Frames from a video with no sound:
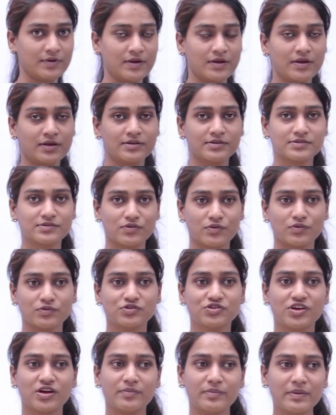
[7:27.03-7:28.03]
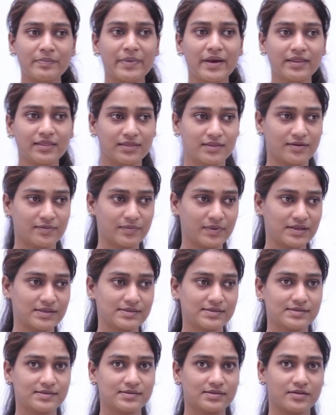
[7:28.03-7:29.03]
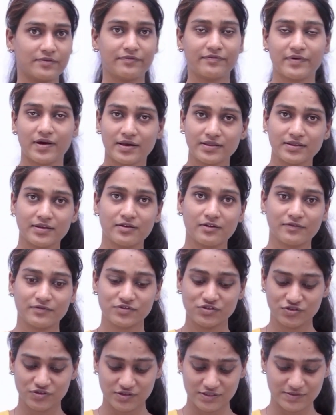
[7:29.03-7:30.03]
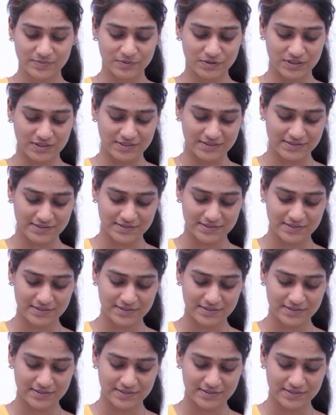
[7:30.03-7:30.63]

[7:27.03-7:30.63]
So Jeremy Bentham is the father of jurisprudence,